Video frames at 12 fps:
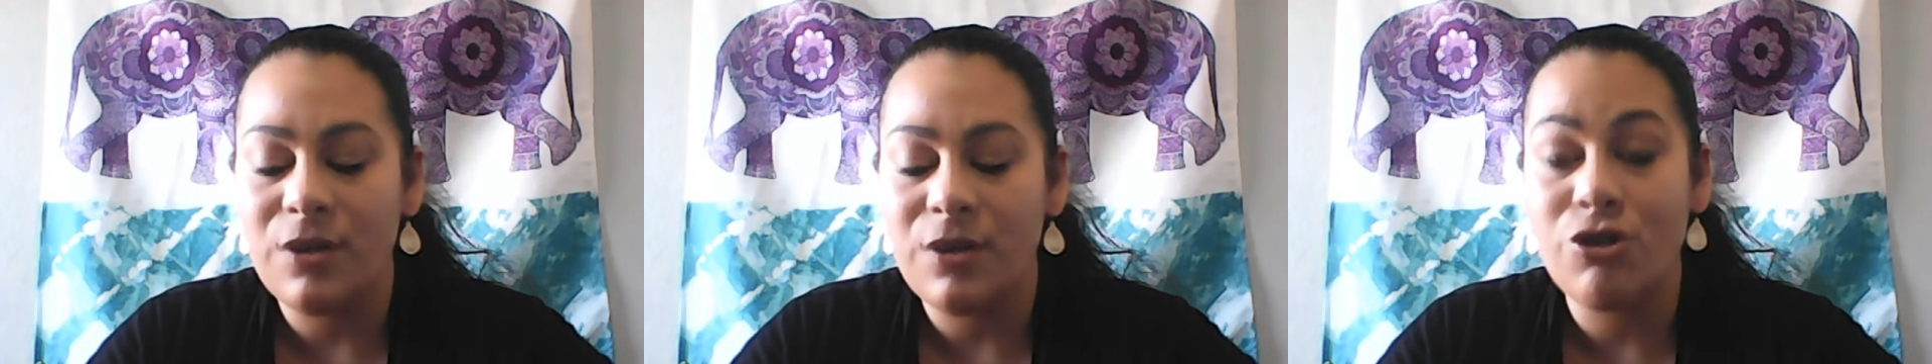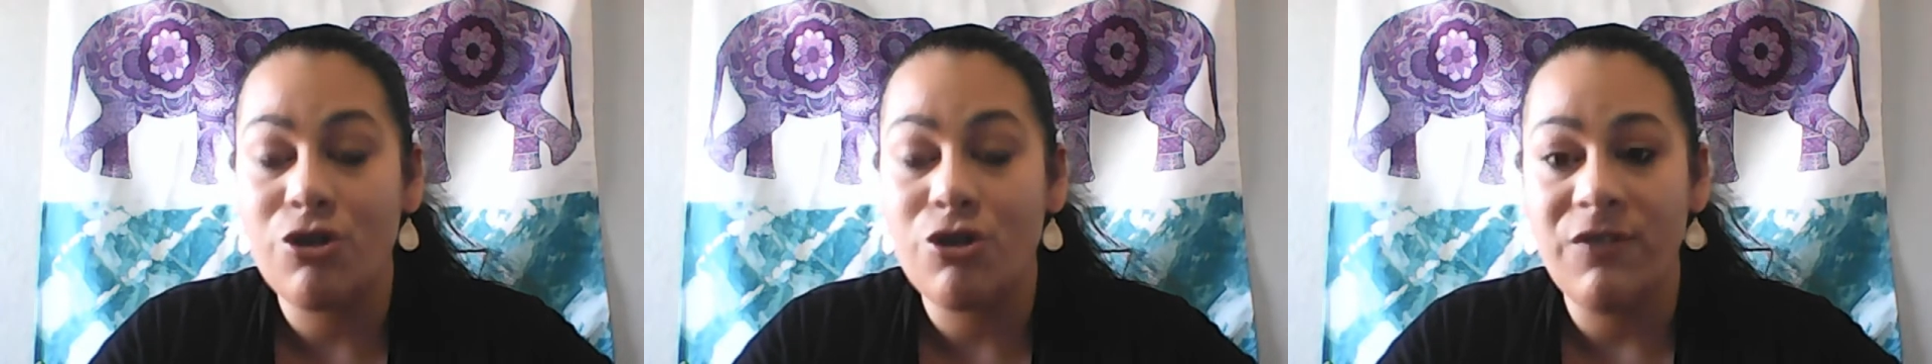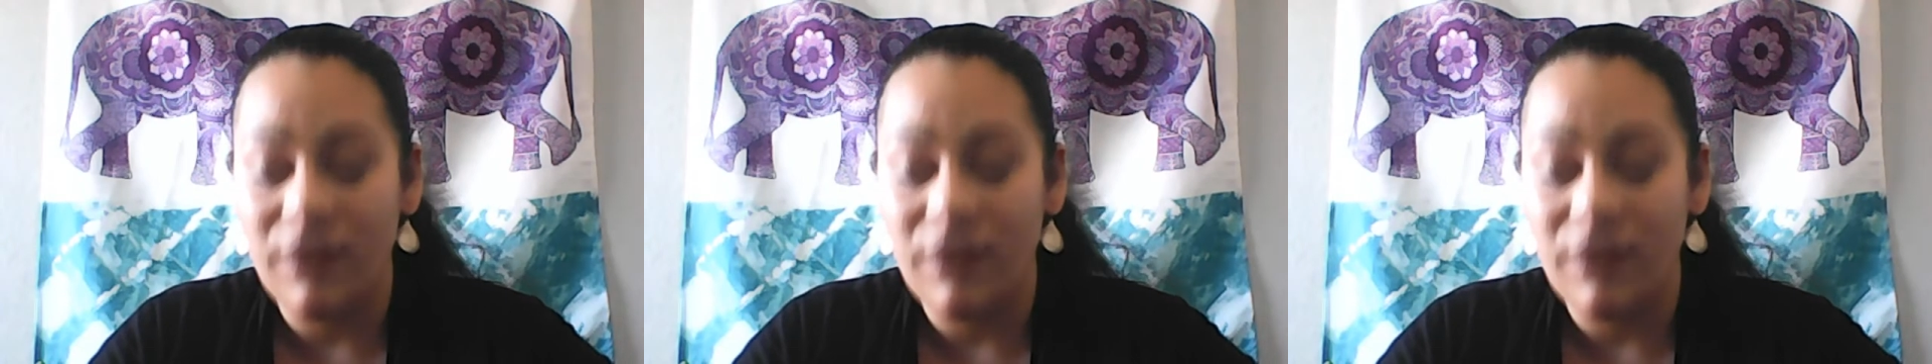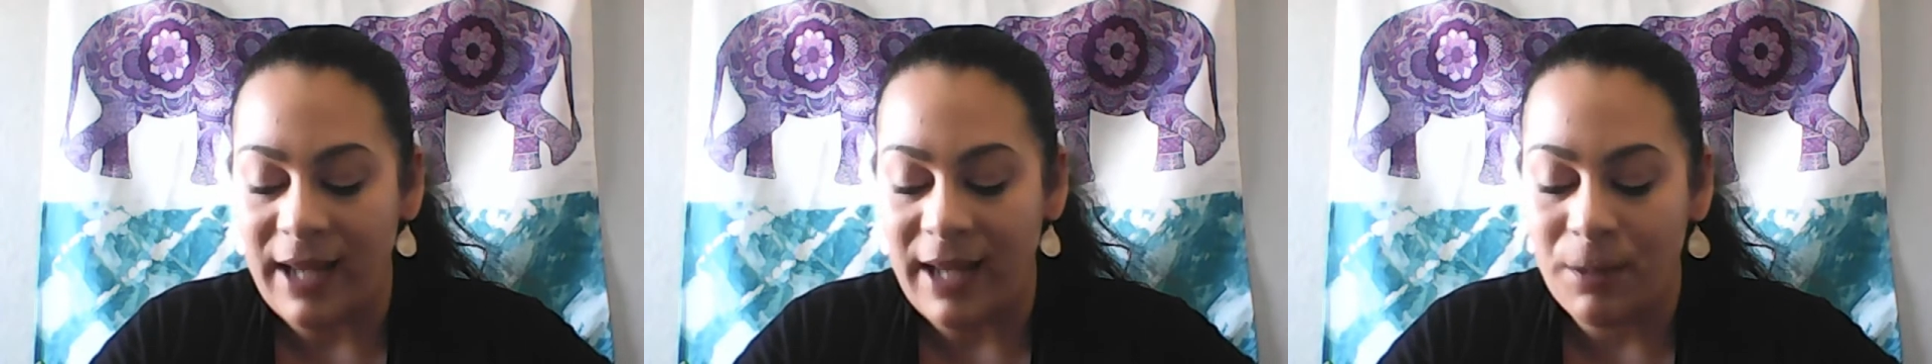serve the
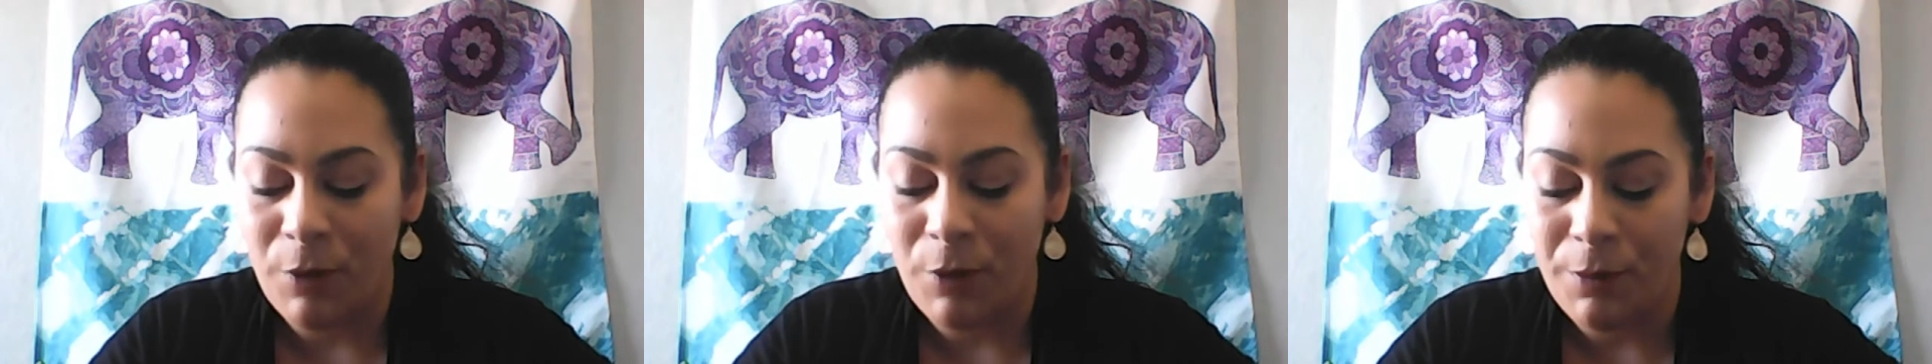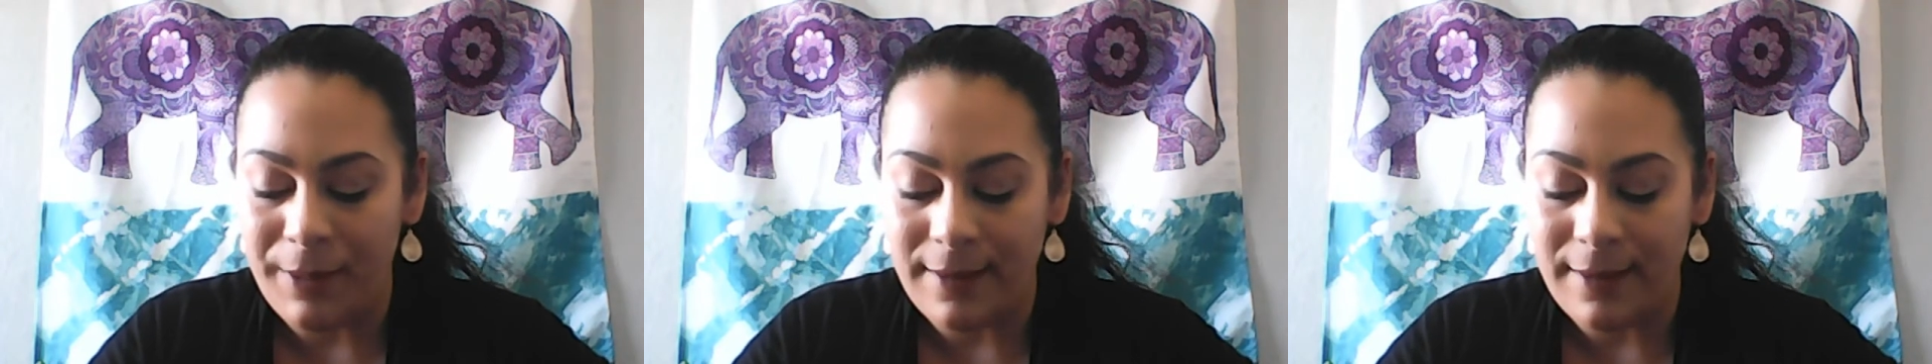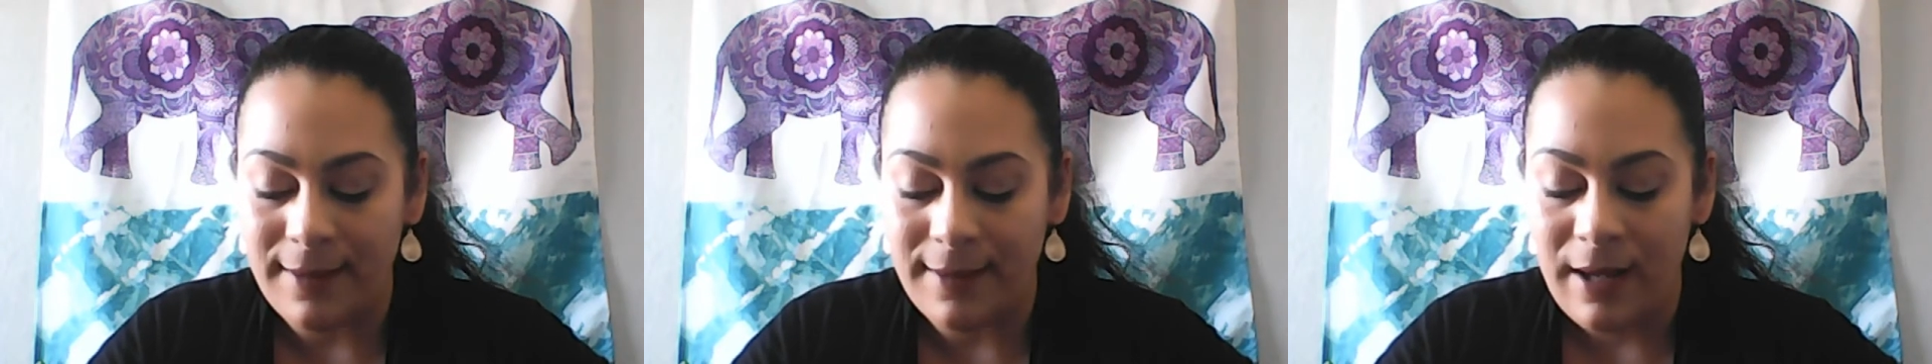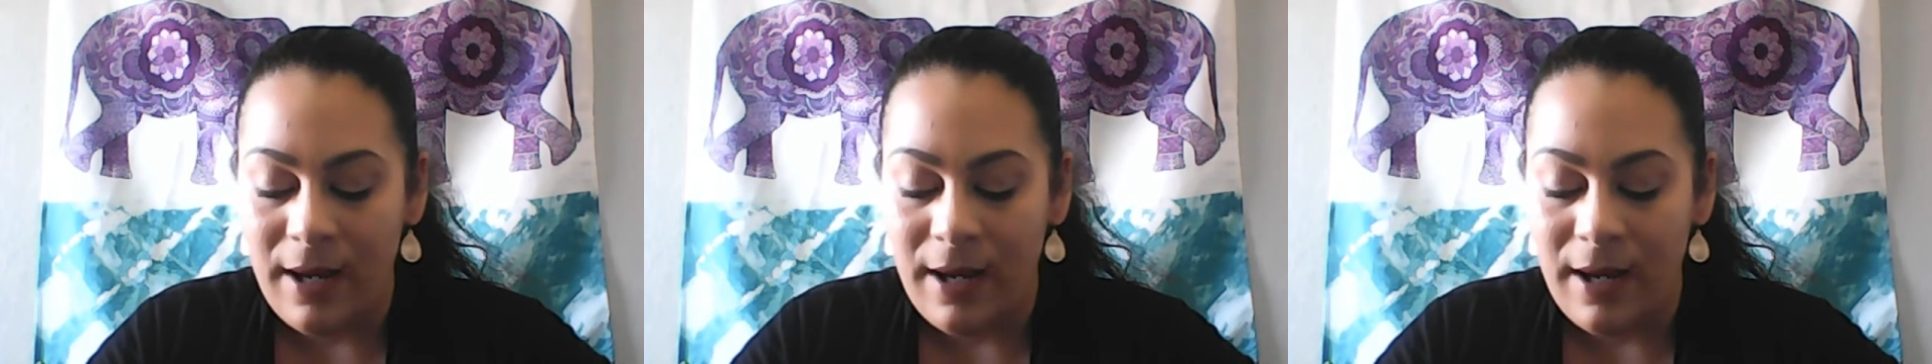highest purpose.